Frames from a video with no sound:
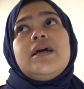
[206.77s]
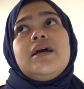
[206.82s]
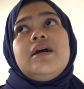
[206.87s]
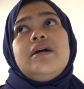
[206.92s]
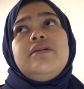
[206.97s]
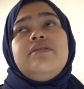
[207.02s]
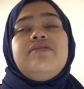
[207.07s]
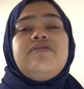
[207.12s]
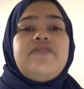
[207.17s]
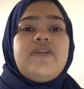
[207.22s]

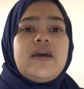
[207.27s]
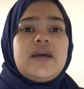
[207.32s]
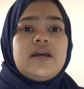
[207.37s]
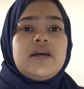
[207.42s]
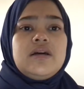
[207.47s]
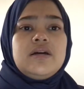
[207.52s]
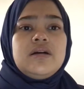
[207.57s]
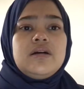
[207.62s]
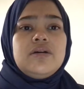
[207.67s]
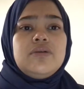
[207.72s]
affect
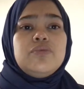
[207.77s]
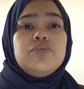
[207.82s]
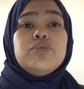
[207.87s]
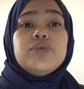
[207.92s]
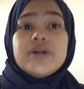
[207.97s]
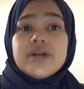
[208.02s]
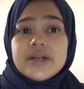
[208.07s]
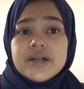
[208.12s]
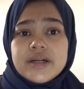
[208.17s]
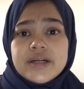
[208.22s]
her
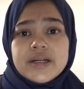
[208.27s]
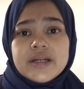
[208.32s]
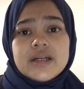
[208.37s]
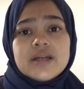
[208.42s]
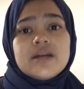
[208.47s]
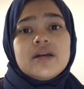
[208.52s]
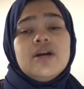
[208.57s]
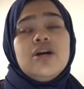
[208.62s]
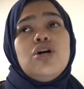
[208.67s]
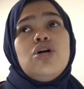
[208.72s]

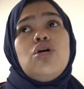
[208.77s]
work?